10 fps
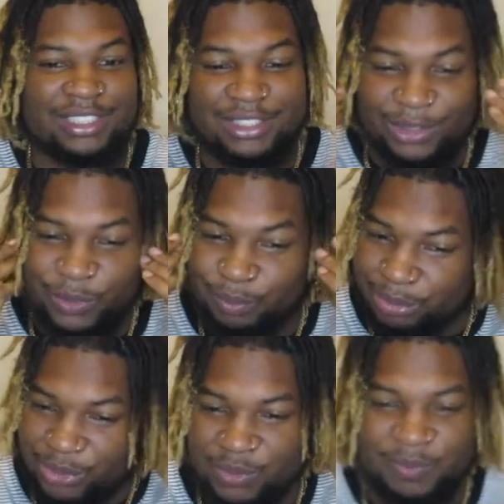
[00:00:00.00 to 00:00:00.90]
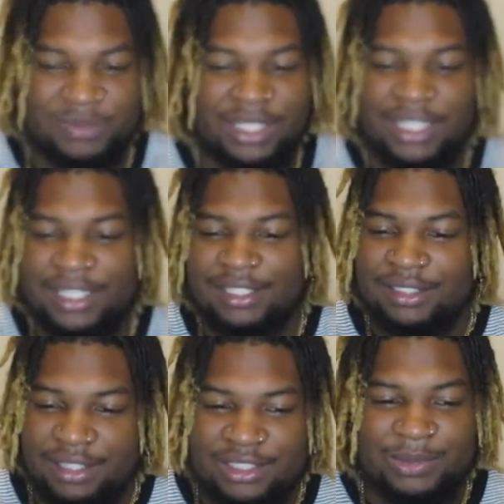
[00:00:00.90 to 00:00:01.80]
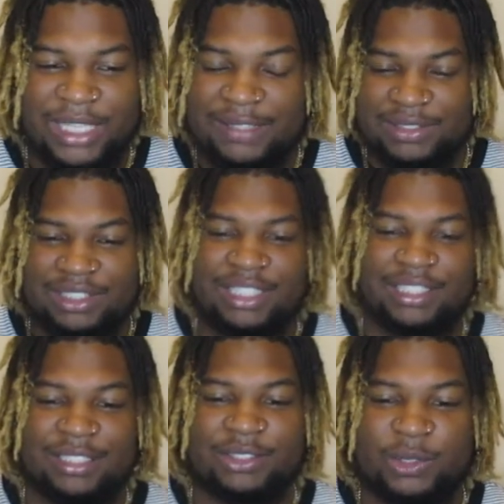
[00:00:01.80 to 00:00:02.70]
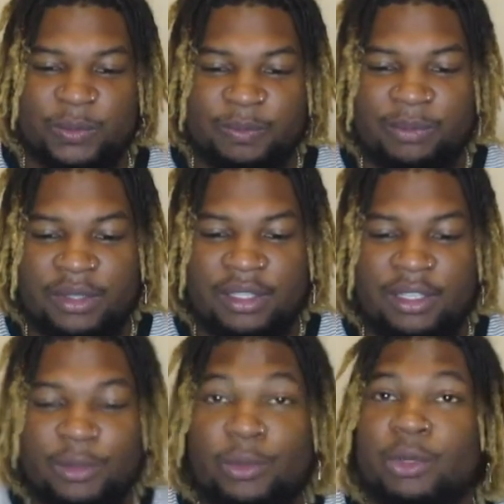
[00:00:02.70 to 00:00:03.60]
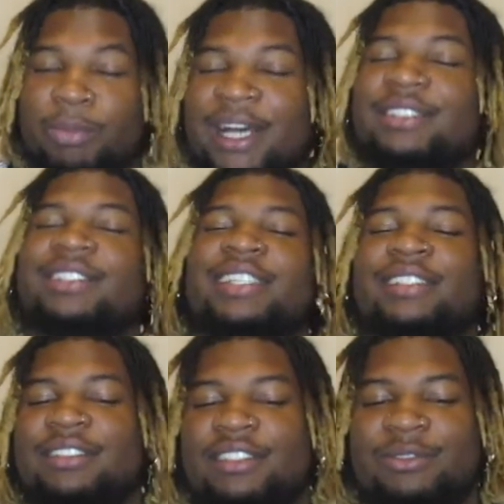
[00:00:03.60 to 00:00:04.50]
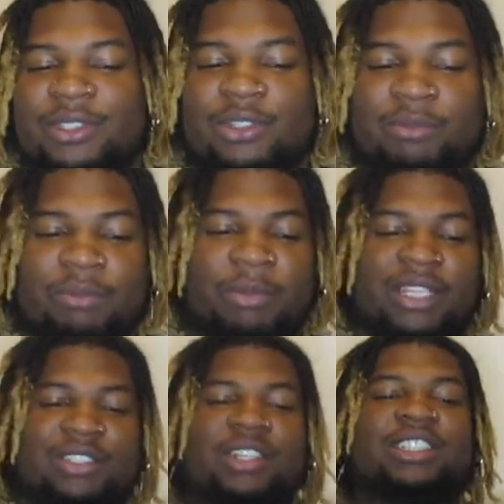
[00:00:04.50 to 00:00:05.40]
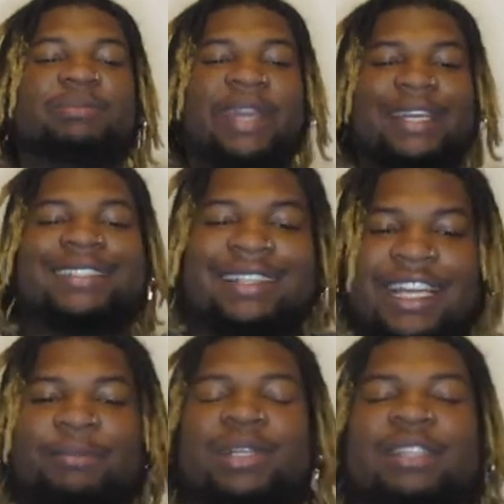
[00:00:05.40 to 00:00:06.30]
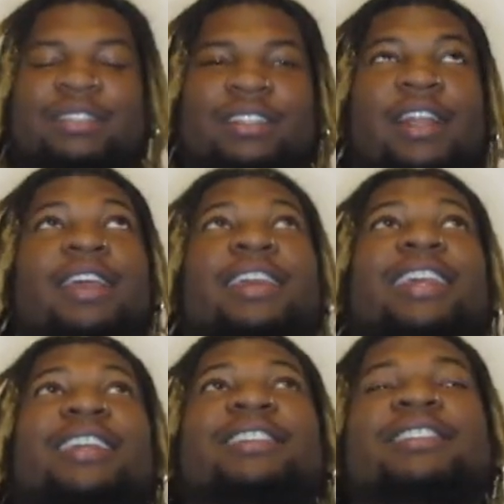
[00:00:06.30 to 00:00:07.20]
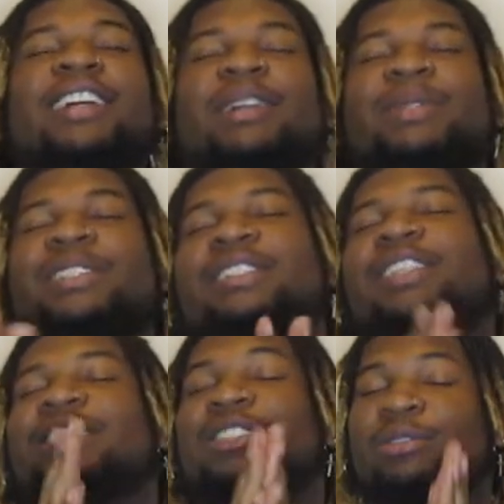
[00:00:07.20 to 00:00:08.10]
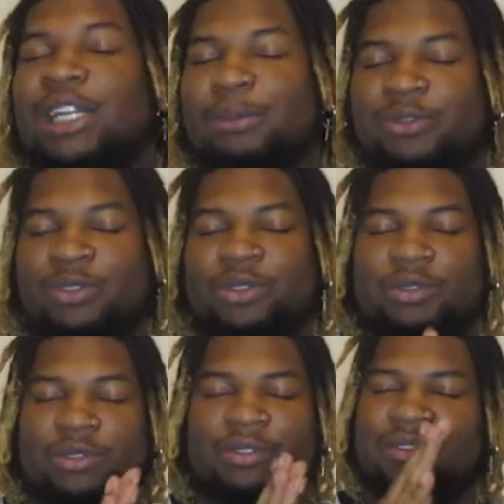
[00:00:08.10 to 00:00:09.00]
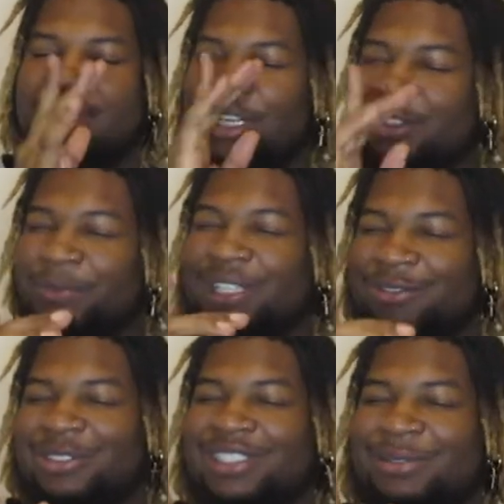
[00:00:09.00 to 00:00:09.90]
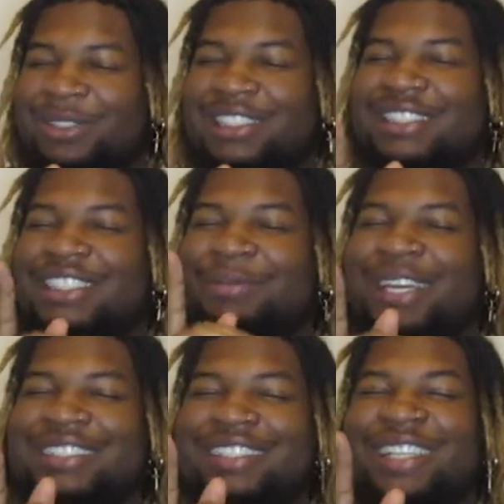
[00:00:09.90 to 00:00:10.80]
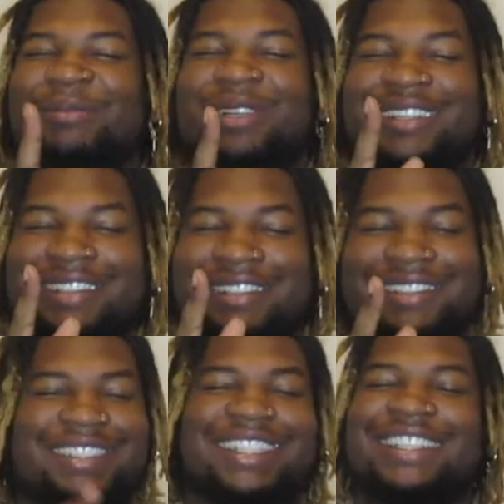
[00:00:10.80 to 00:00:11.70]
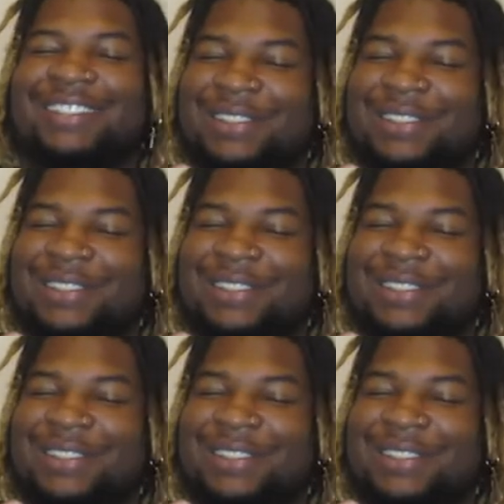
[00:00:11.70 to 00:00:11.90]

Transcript: it, so boom. And this one I haven't seen yet, so we're about to get into this video. Make sure y'all smash that like button, hit the comments, and subscribe if you're new. I was about to fuck up when I said smash the like buttons or